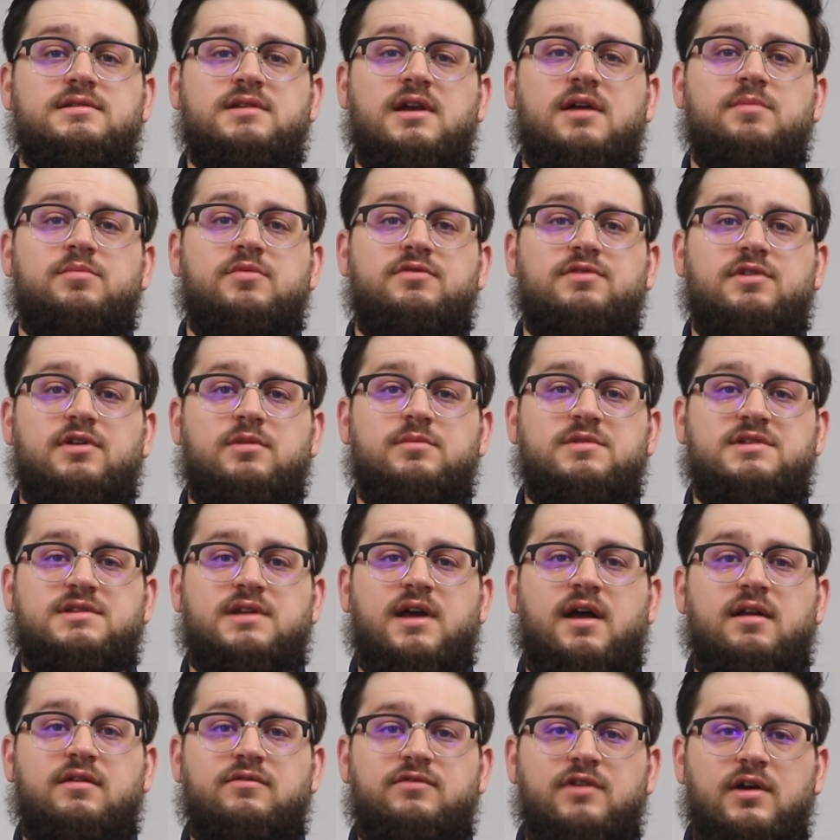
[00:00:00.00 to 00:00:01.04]
type of
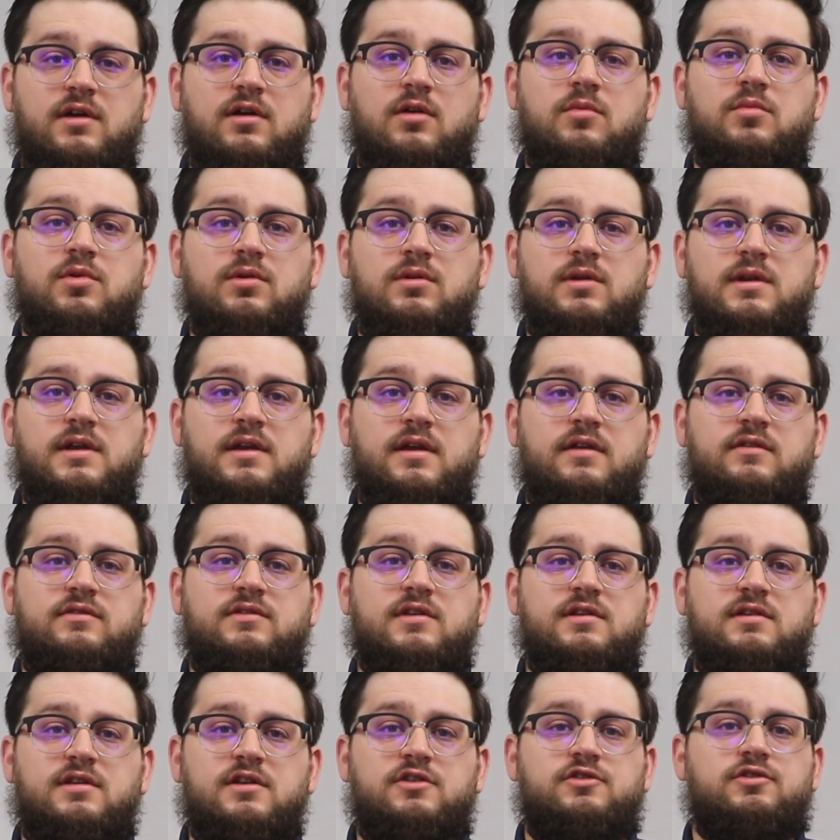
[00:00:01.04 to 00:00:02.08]
thermostat available is
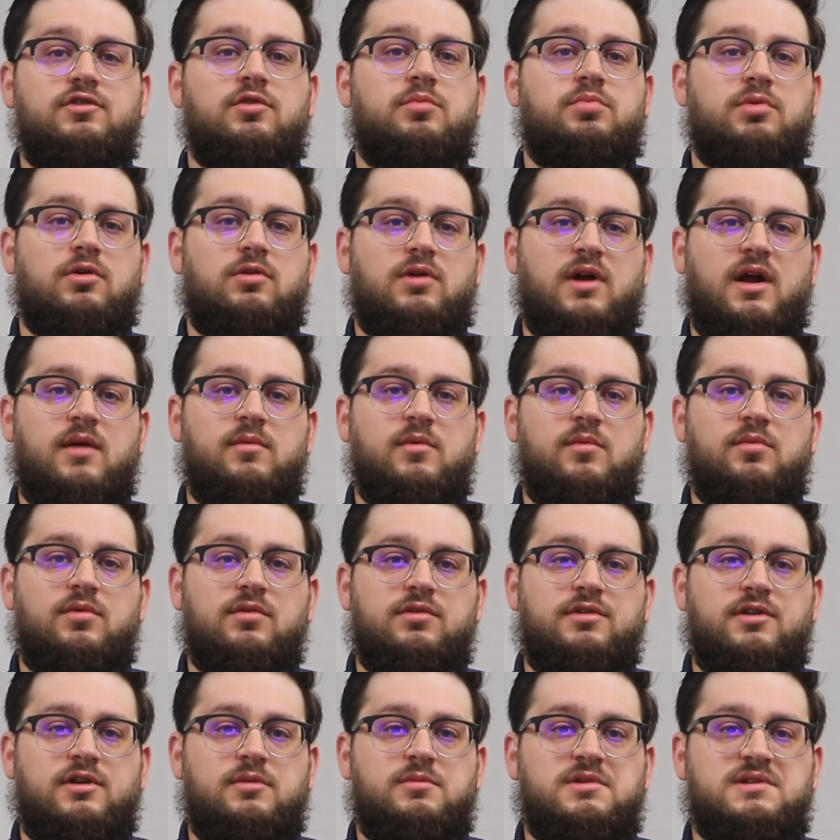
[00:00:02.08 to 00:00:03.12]
the digital
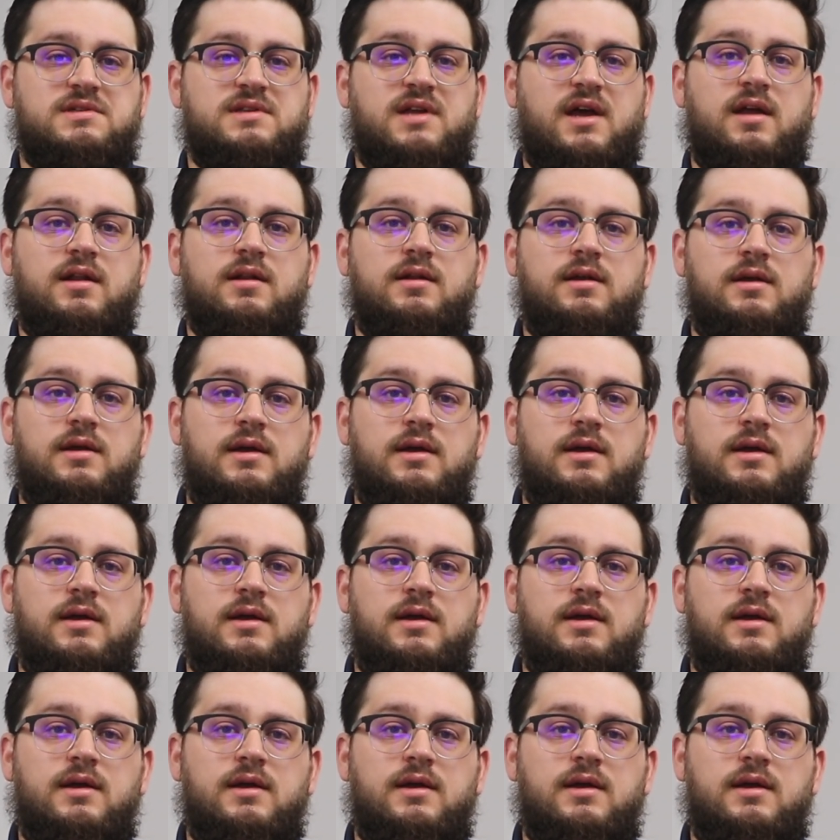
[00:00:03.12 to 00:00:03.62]
programmable thermostat.